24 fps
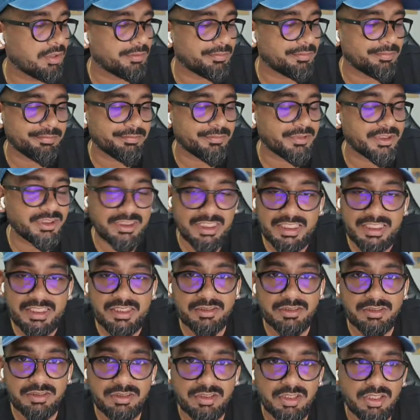
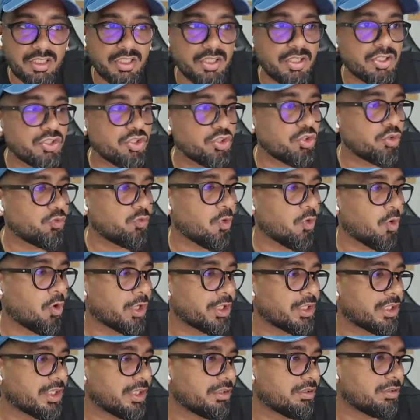status, you
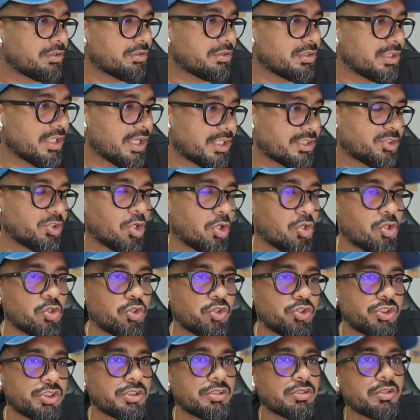want the
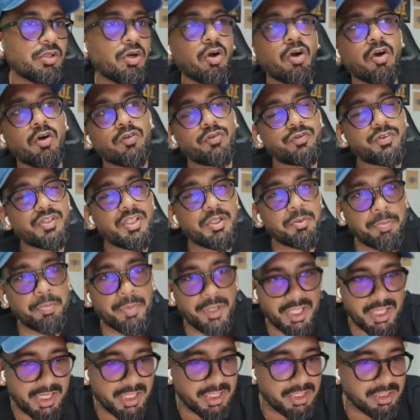resolution of the
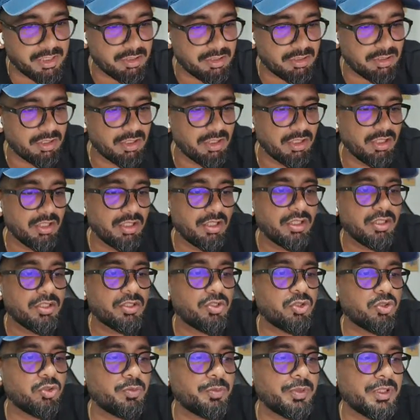parent
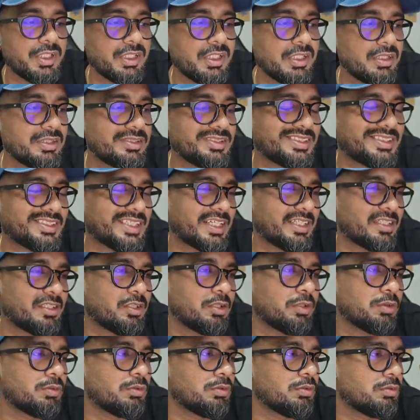to be set
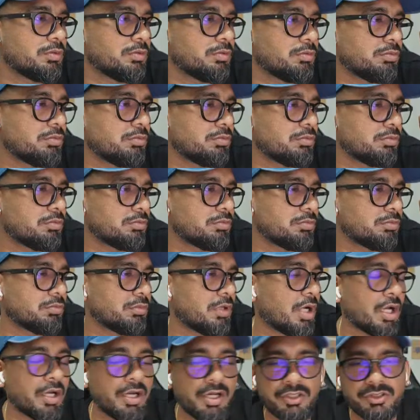to
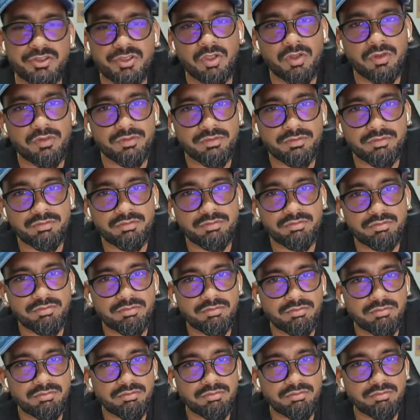unresolved.
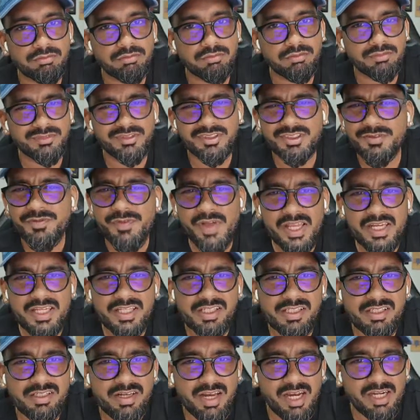It's a
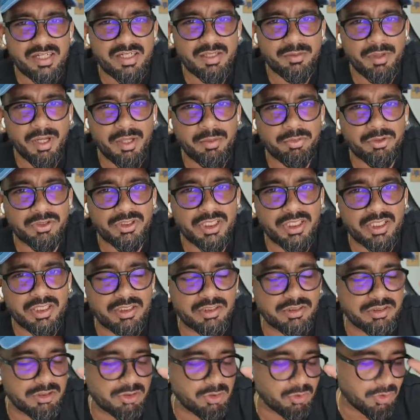very random hypothetical
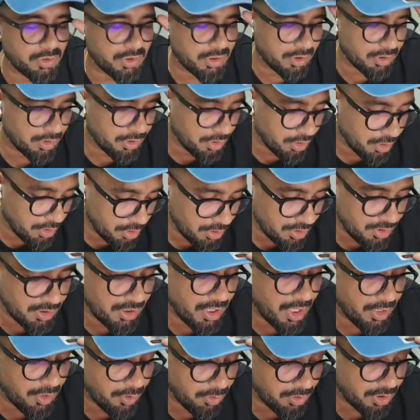story
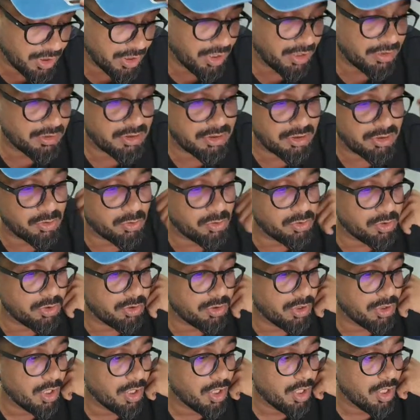scenario that I just told you,
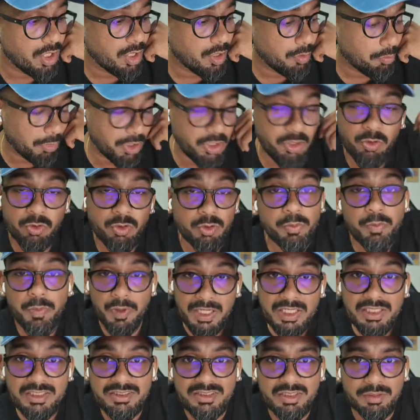but you could
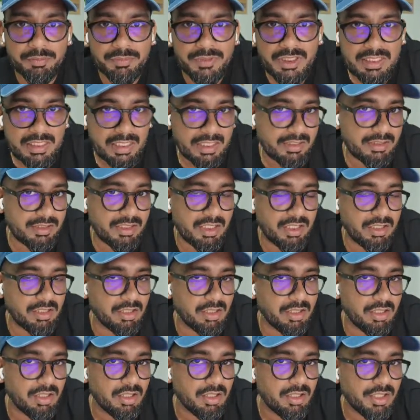build something like that,
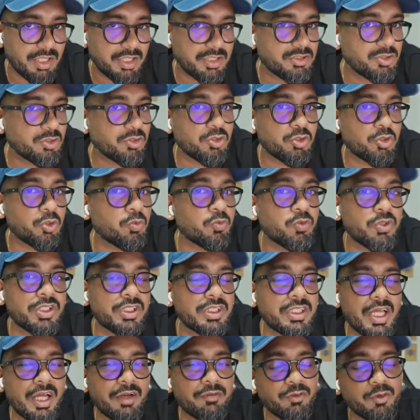right? So
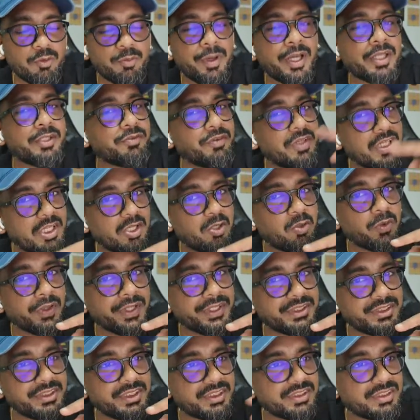wouldn't have to manually go
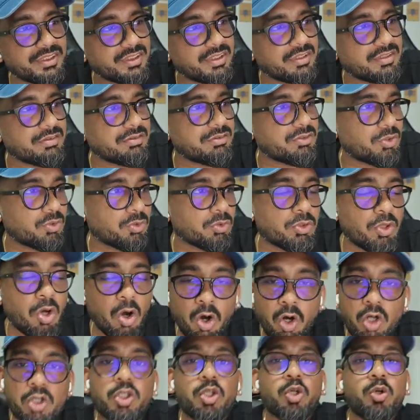and change it. You could
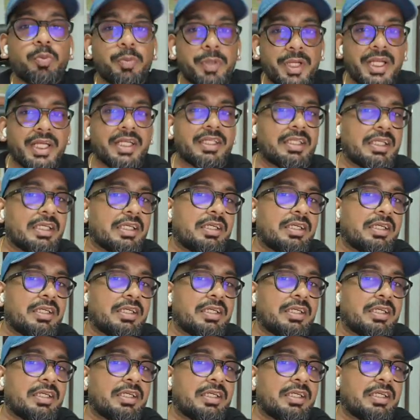automate it